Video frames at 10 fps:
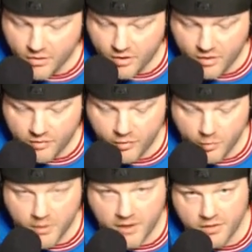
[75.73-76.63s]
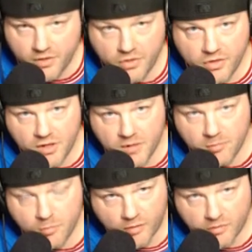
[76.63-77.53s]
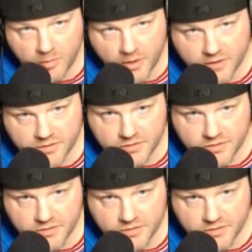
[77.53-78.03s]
off with the Marvel books.